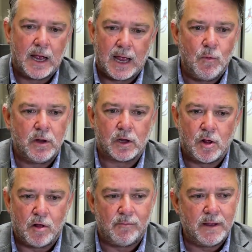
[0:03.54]
I want to
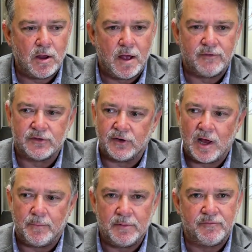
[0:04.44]
call in my office and
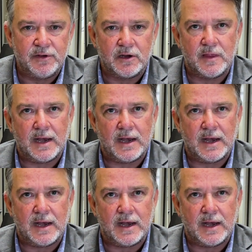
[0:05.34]
help them figure that